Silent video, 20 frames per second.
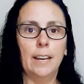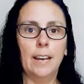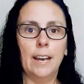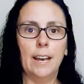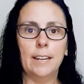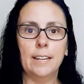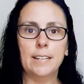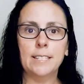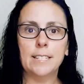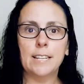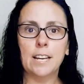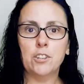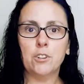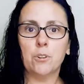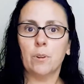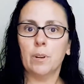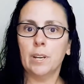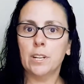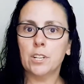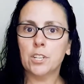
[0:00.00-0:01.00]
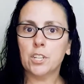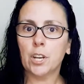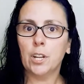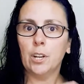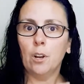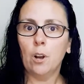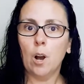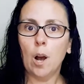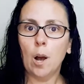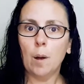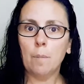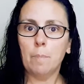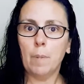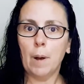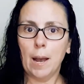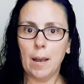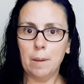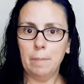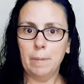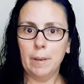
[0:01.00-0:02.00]
And he said, You're each going to hop
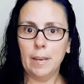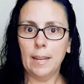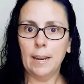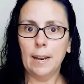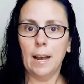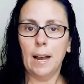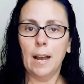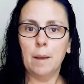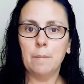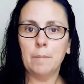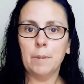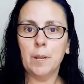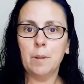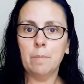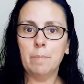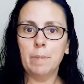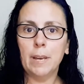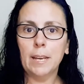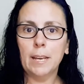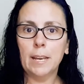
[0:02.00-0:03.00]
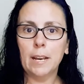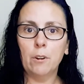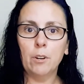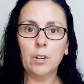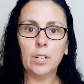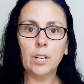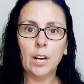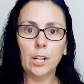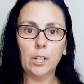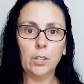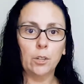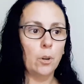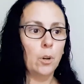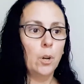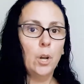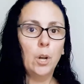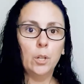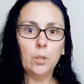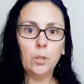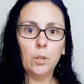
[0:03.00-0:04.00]
by me, and I'm going to pick out a color,
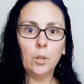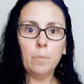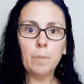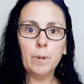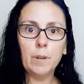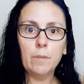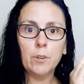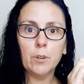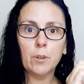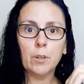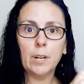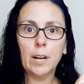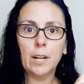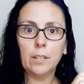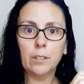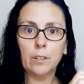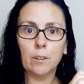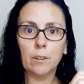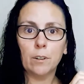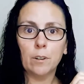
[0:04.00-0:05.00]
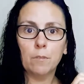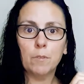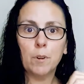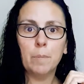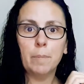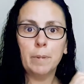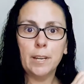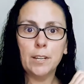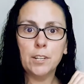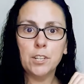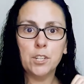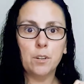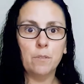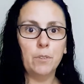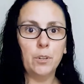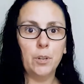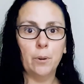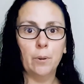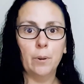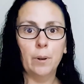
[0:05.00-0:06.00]
a little bit of your color from each of
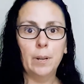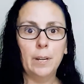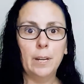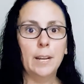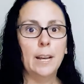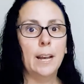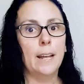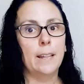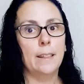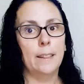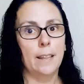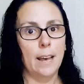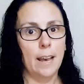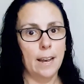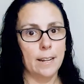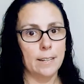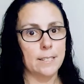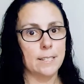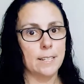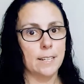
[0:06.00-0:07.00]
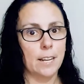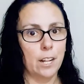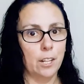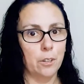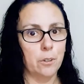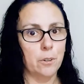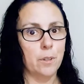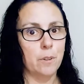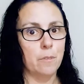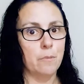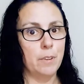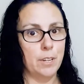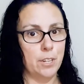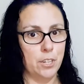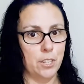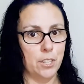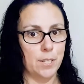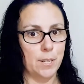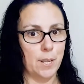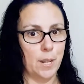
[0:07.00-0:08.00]
you. And that's the color the
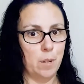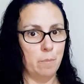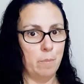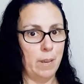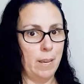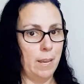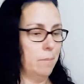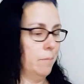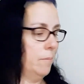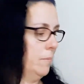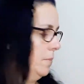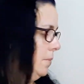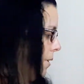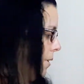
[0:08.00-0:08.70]
finch is going to be.